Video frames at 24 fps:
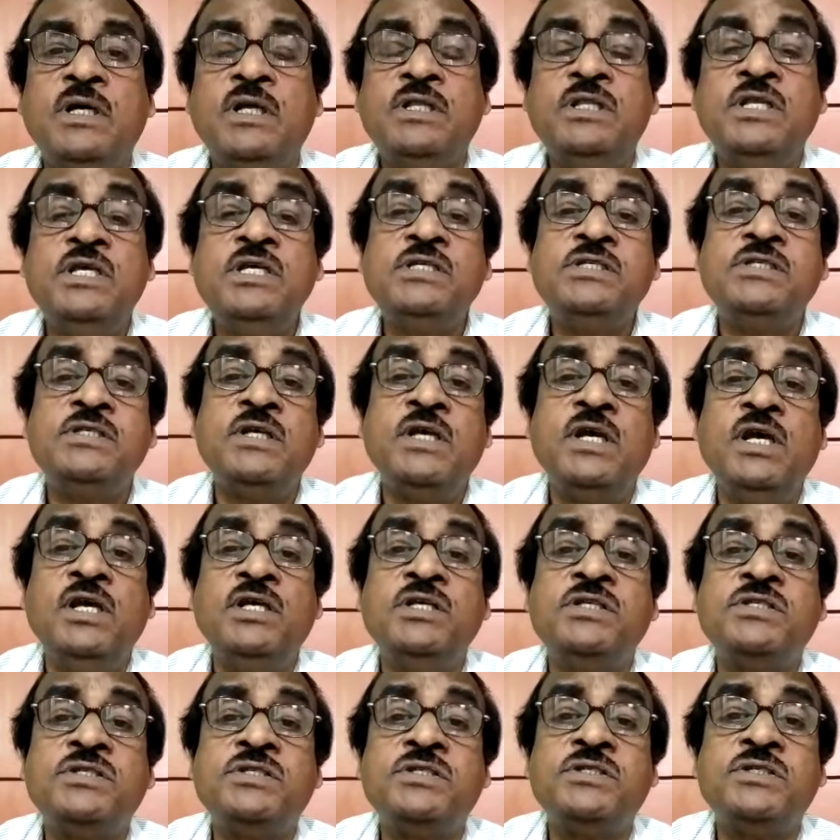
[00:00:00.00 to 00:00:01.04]
This
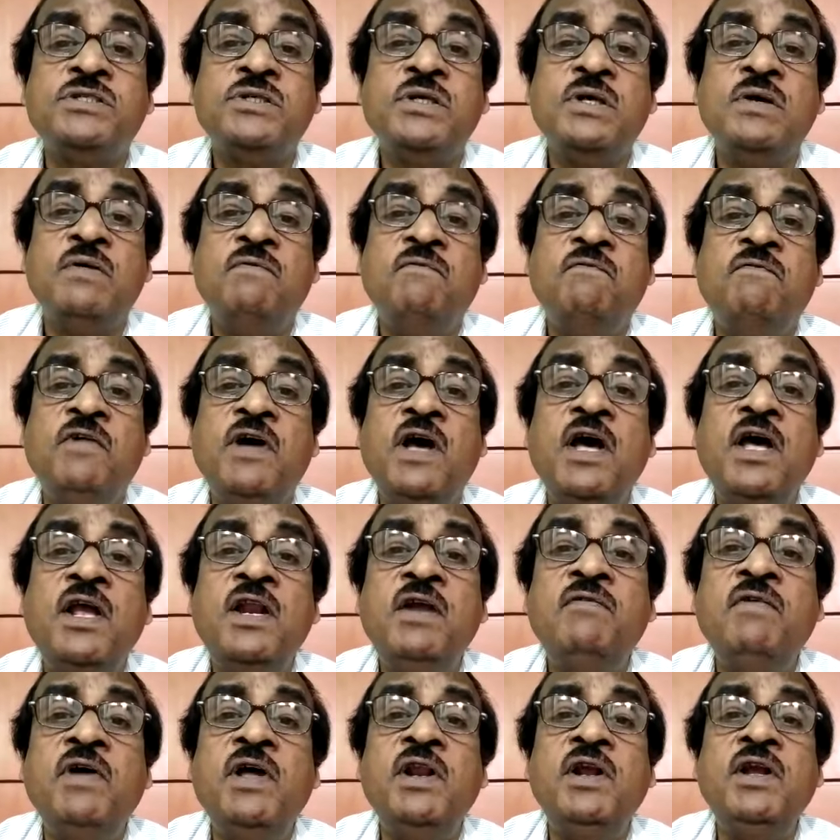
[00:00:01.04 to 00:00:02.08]
is
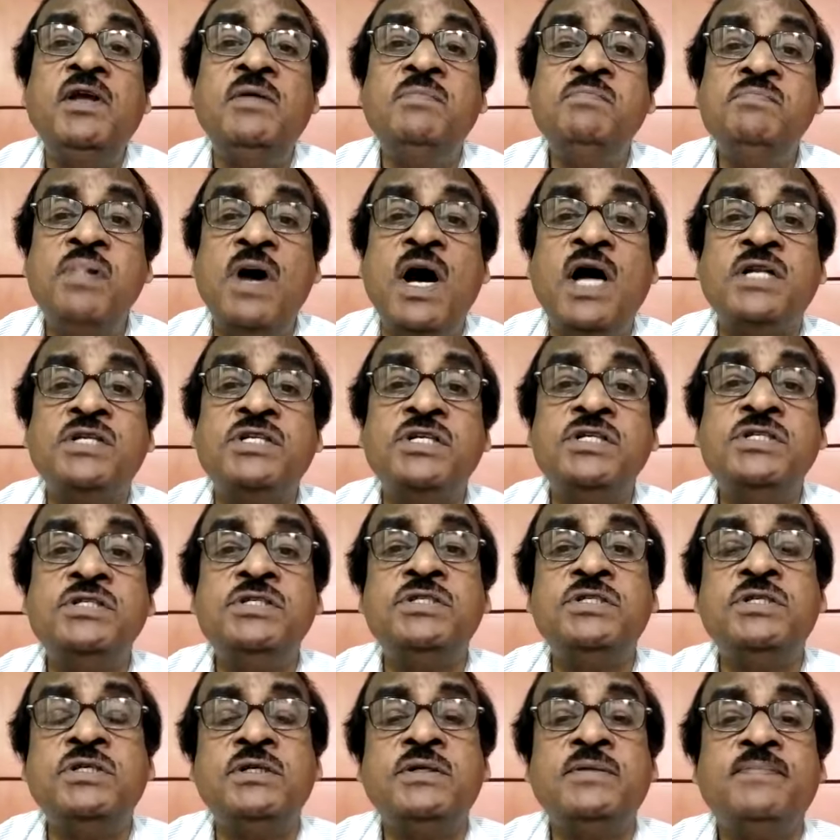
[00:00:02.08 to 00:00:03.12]
very, very
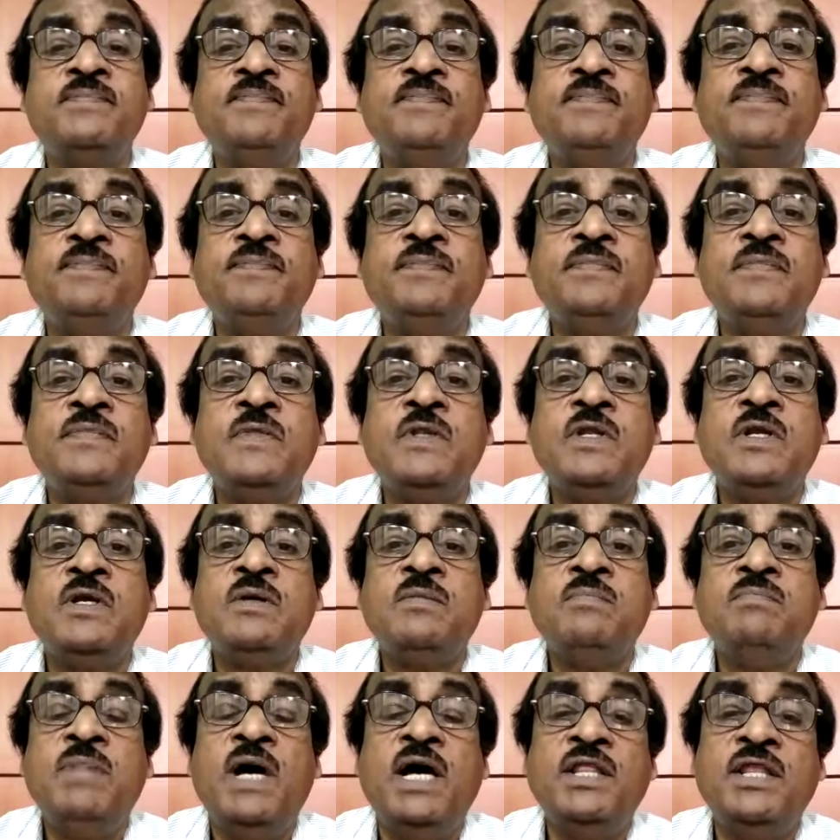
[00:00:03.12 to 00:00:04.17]
important
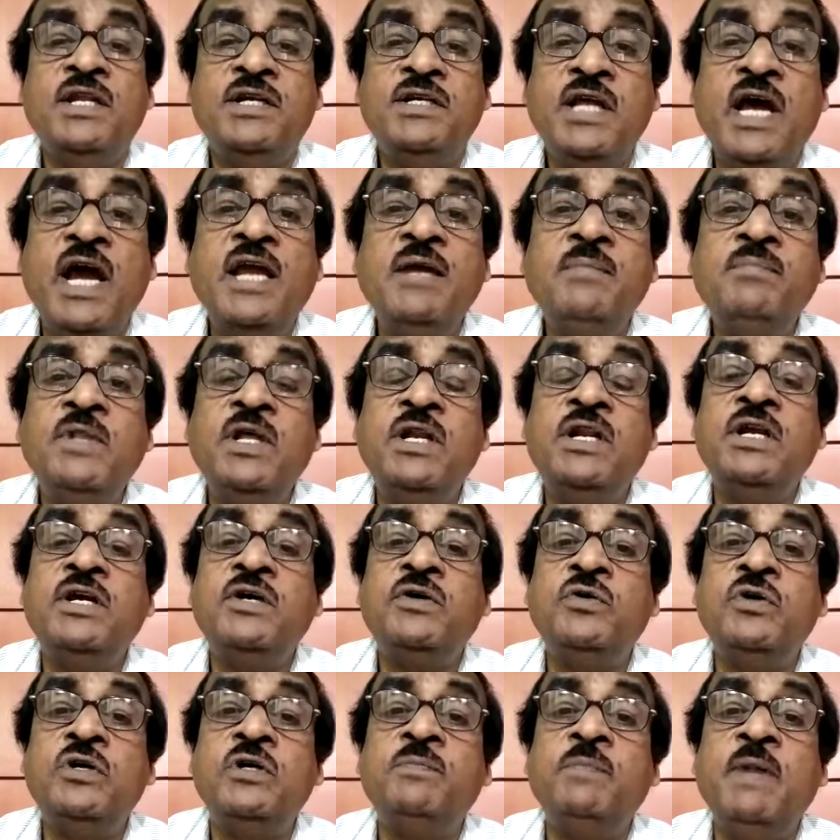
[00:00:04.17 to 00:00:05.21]
by the time the
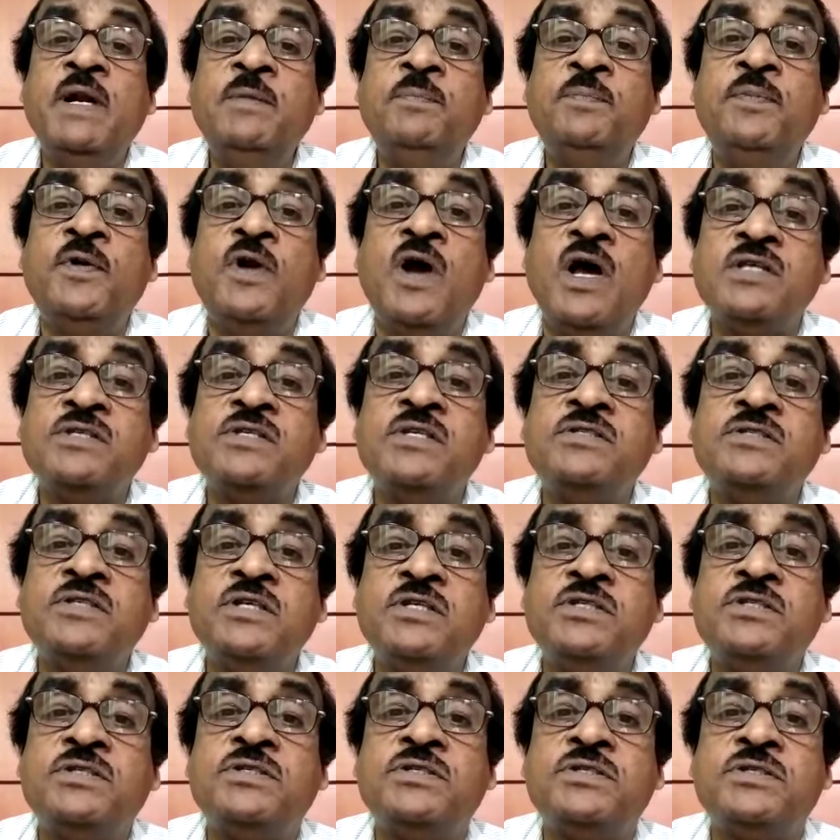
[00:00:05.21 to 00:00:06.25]
recruitment process
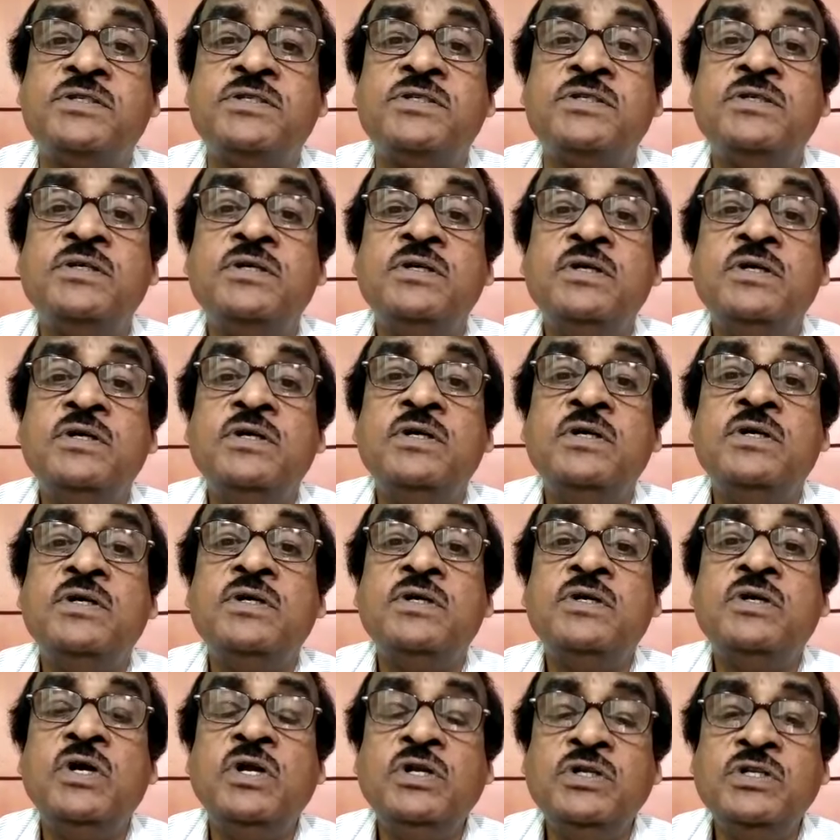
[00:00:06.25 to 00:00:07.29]
is
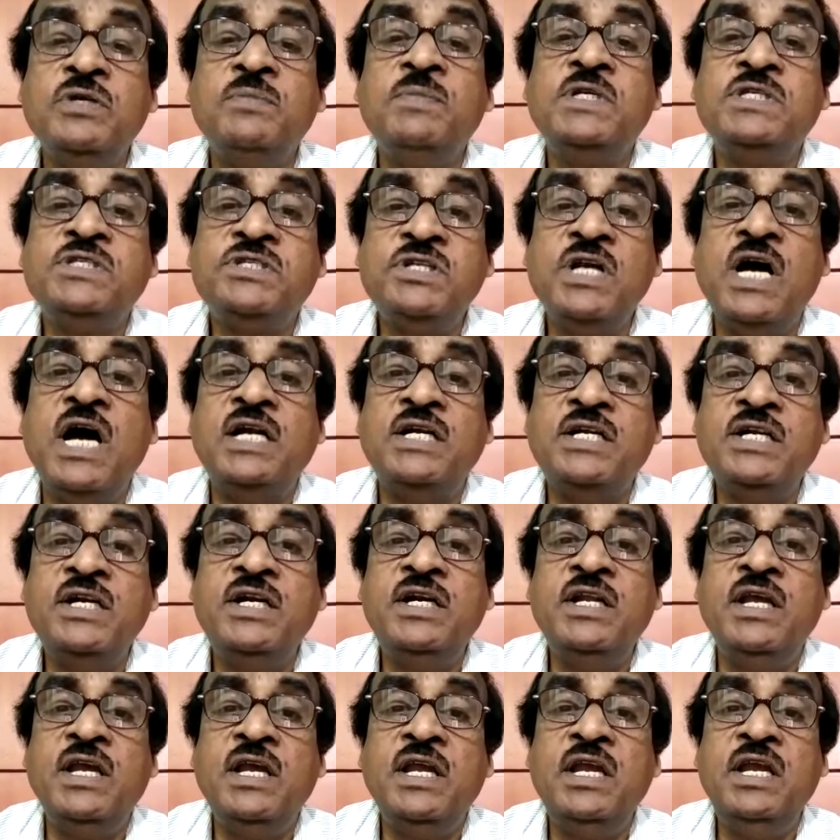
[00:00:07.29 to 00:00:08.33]
going to be
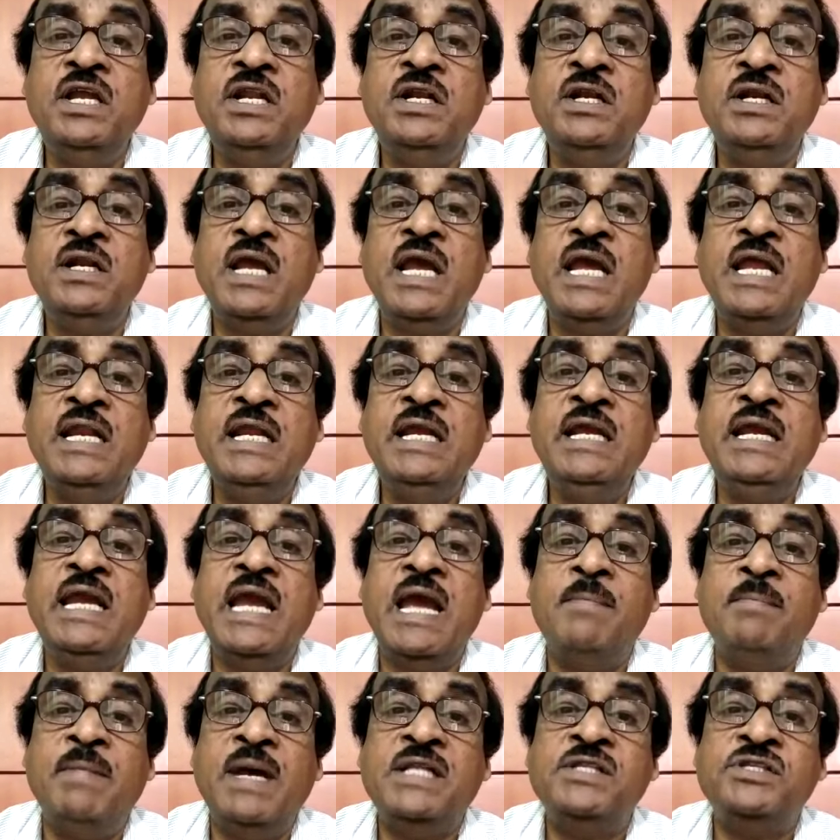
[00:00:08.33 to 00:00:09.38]
started in any
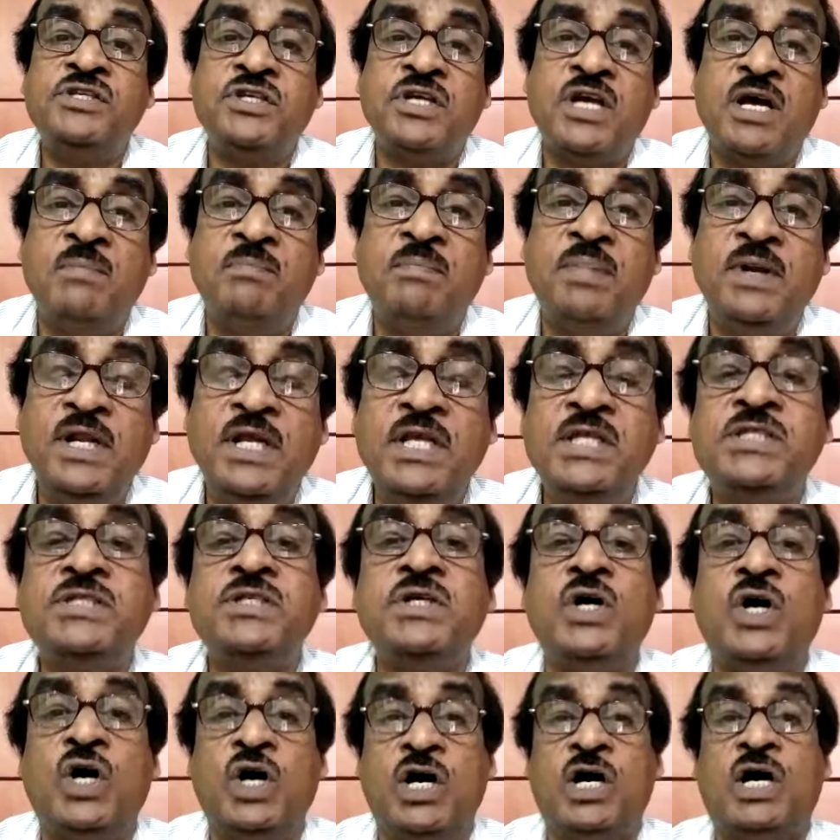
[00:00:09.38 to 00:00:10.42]
MNC
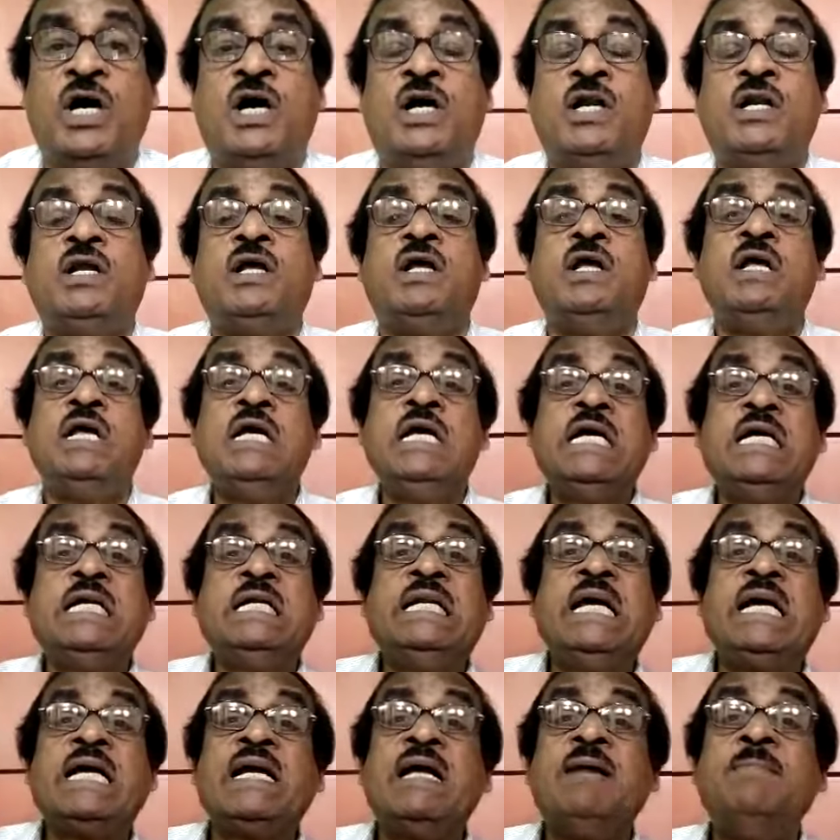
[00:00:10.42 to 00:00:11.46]
companies or
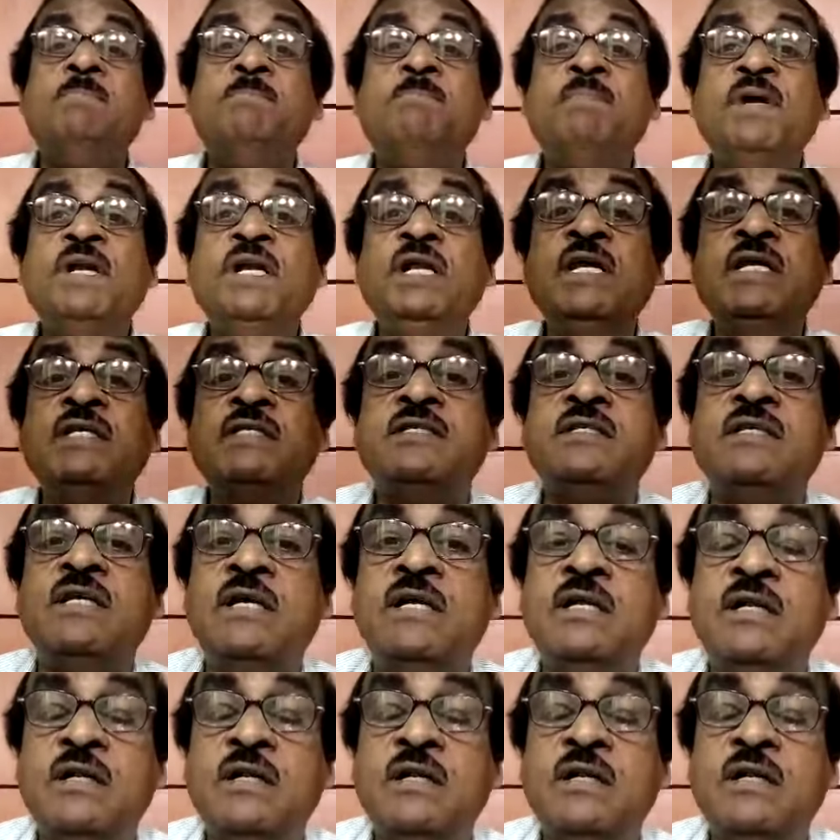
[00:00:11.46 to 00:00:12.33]
the companies